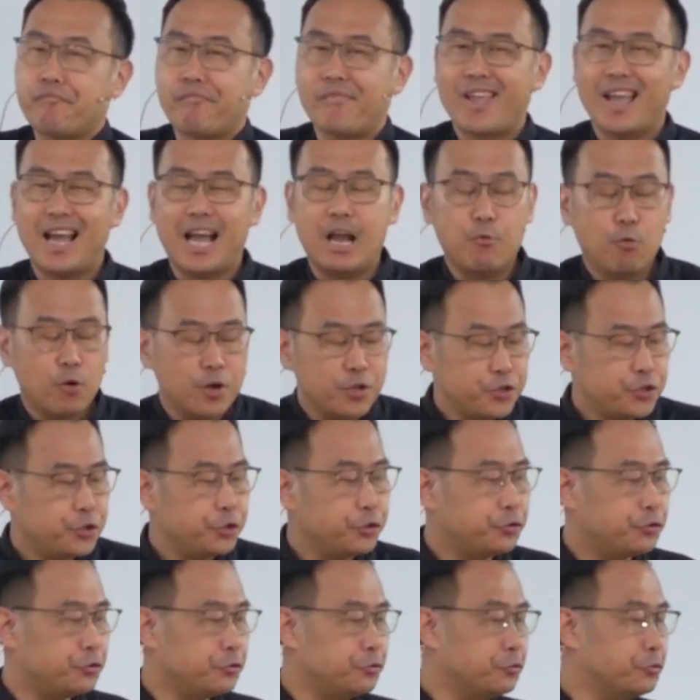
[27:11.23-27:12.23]
I want you
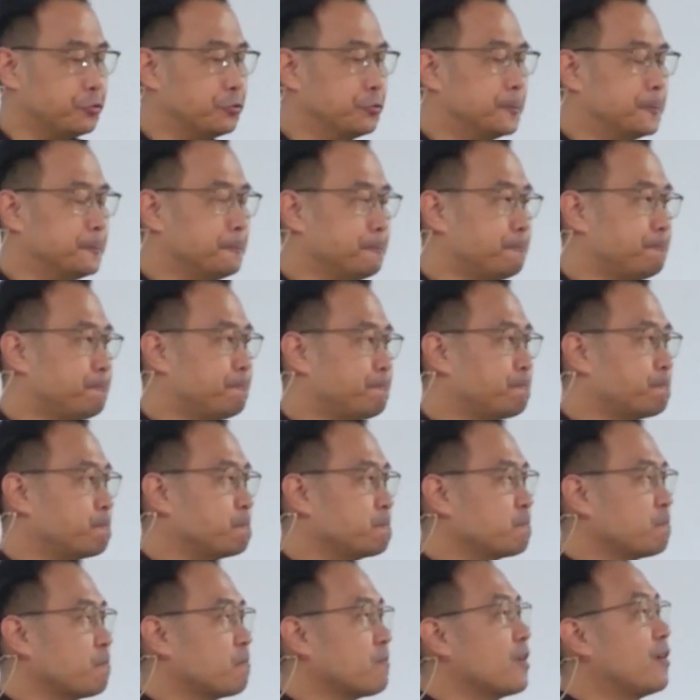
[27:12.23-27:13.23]
to
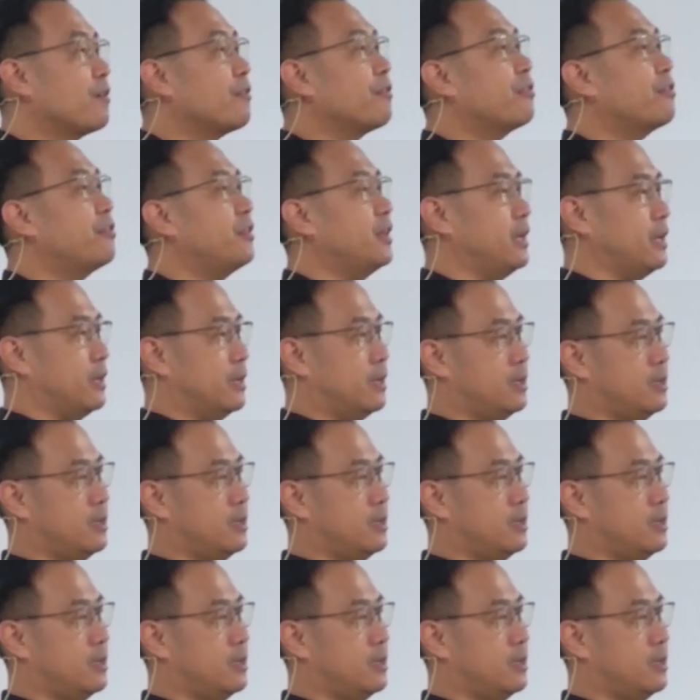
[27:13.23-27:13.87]
think